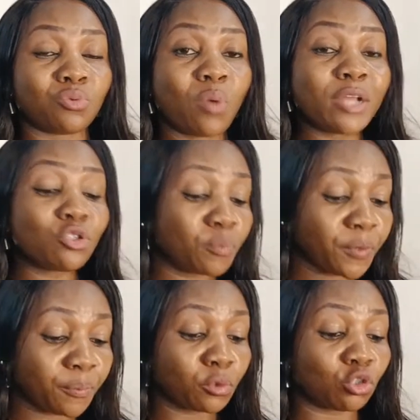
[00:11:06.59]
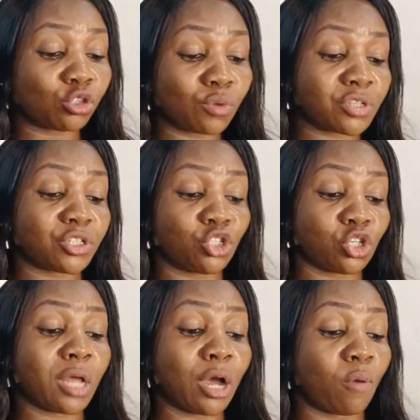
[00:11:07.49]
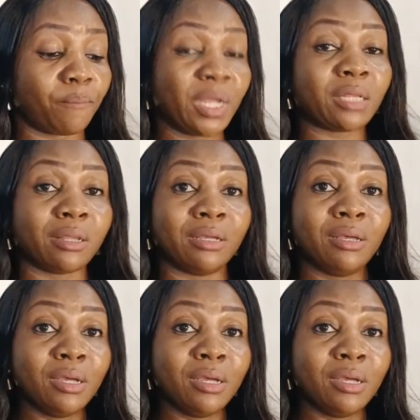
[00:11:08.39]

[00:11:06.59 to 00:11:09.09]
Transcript: When two people trust each other completely,